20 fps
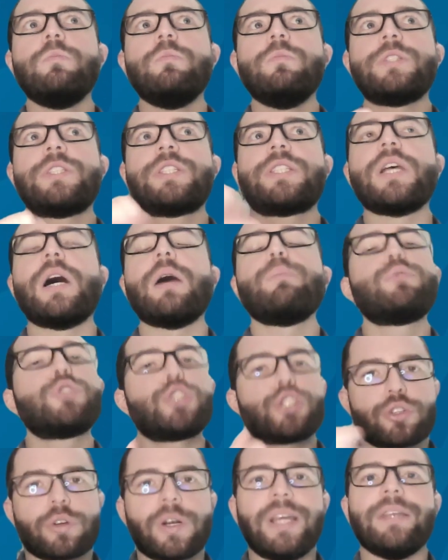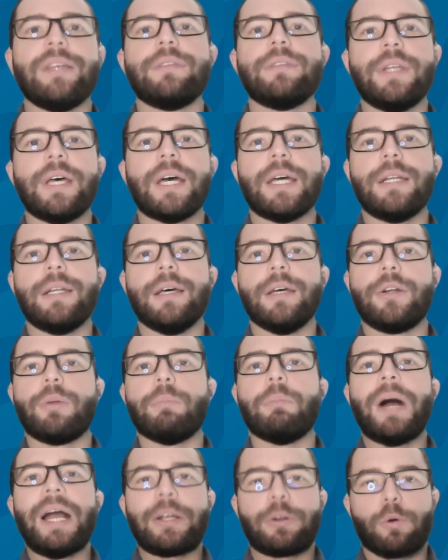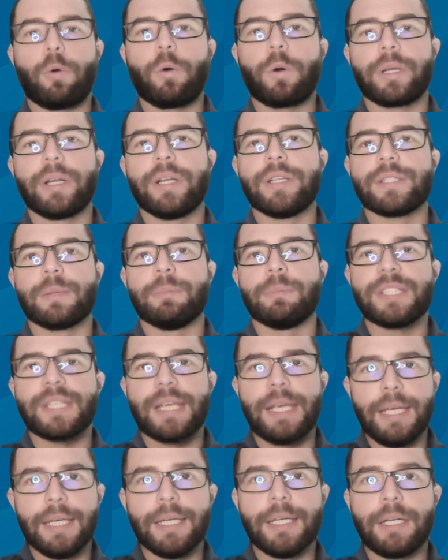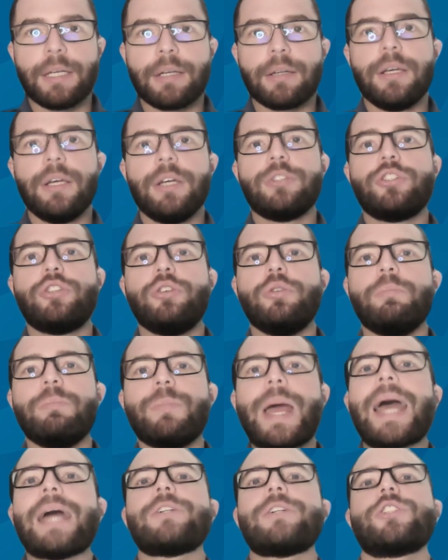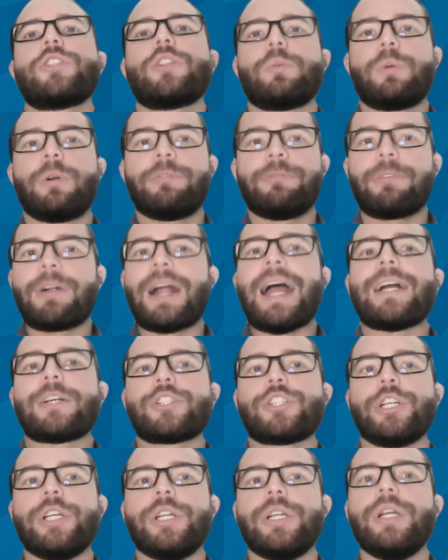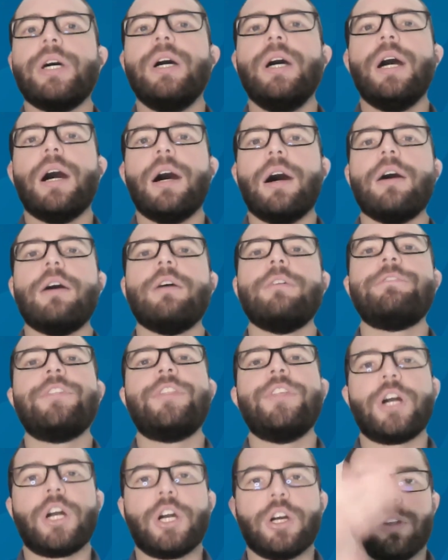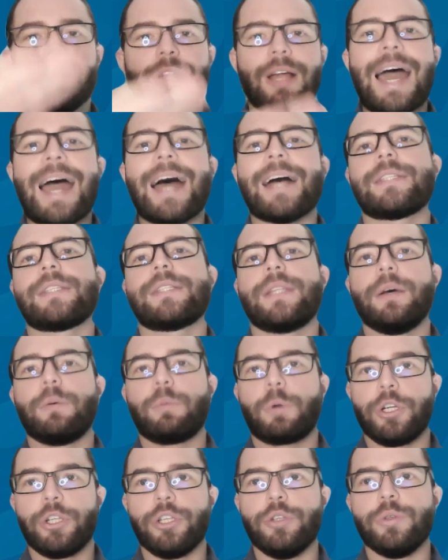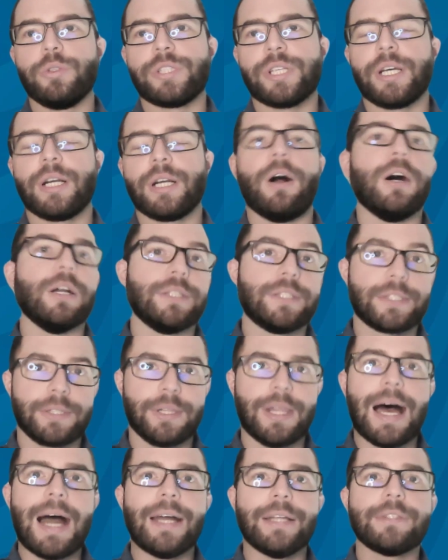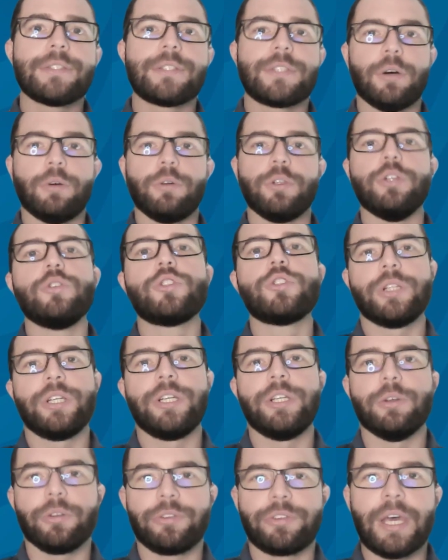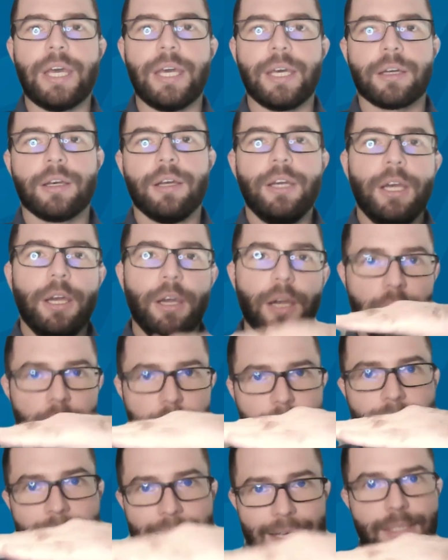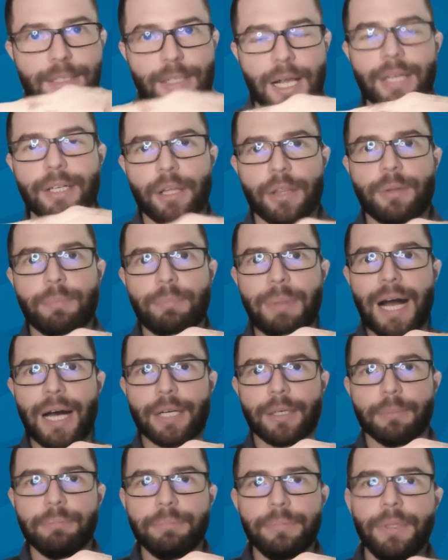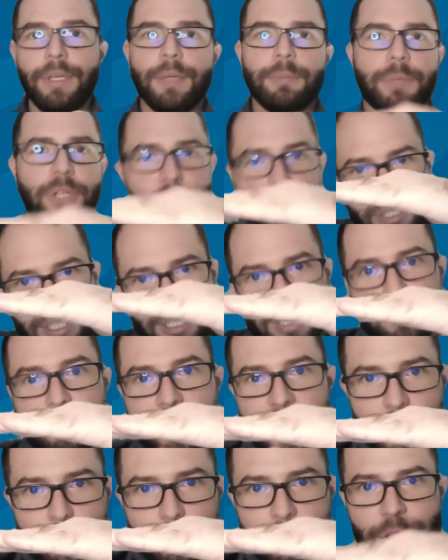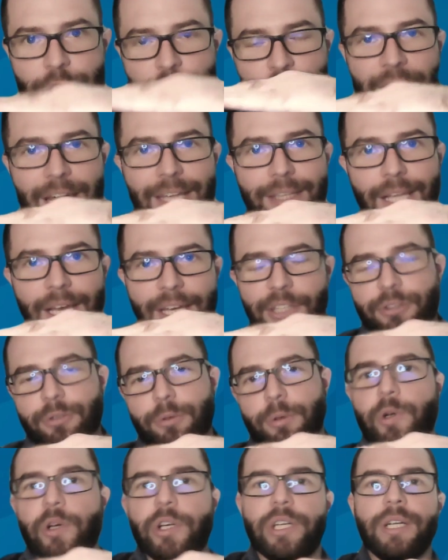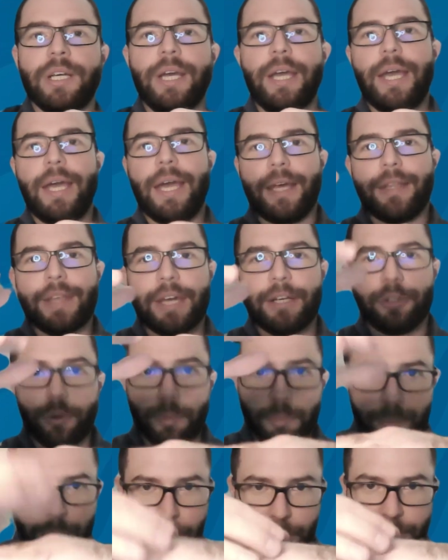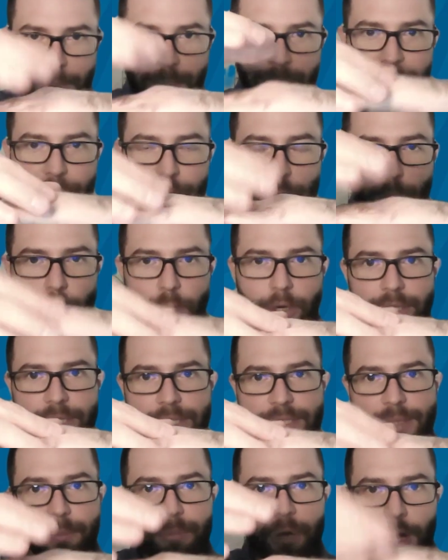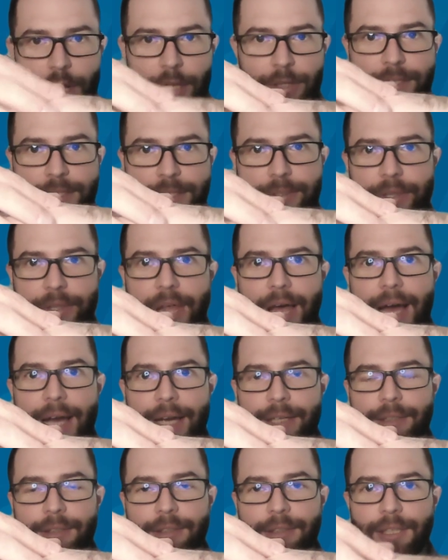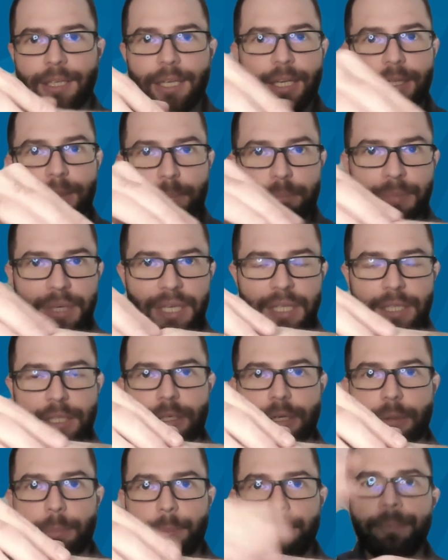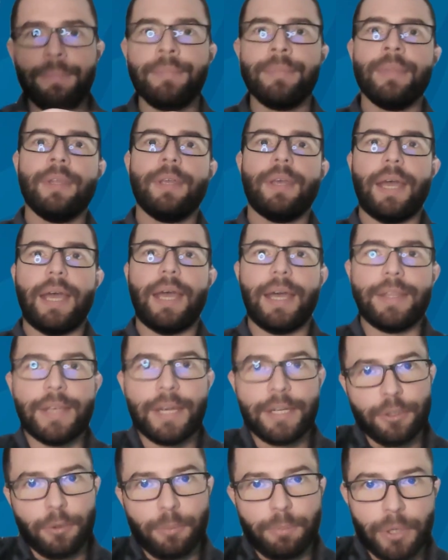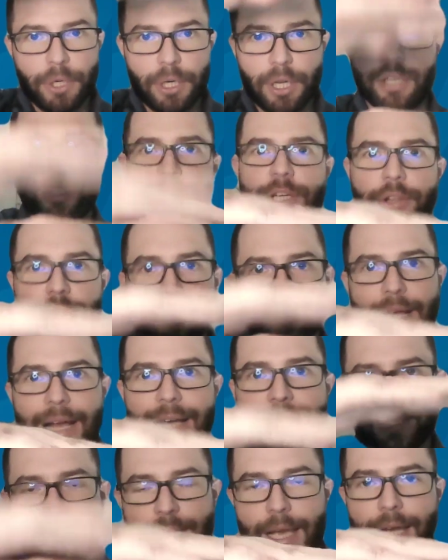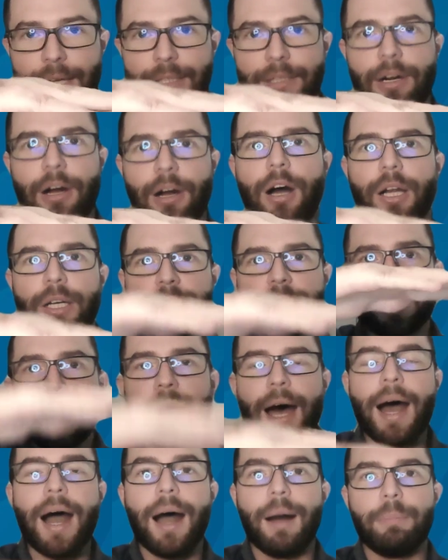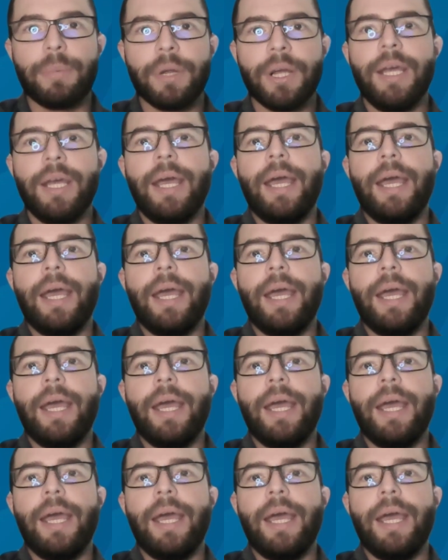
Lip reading: substrate that a microorganism is in to match the refraction of the glass that we're using on slides. So usually you'll take a glass slide on the bottom because you need to be able to shine light through it, and then you'll put the microorganism on the slide in a medium, and then you'll put another glass slide on top.